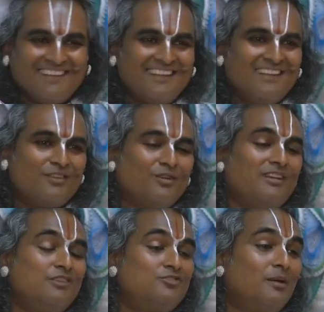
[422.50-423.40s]
So he
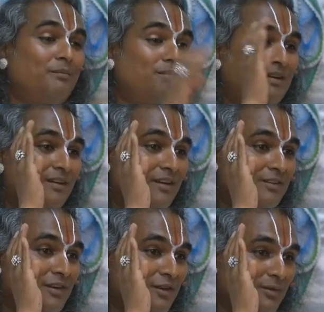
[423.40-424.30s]
jumped on
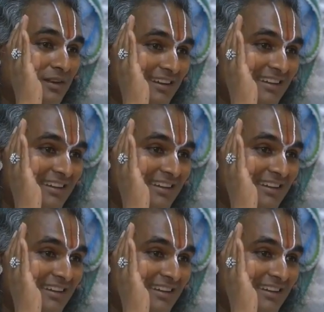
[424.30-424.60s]
Garuda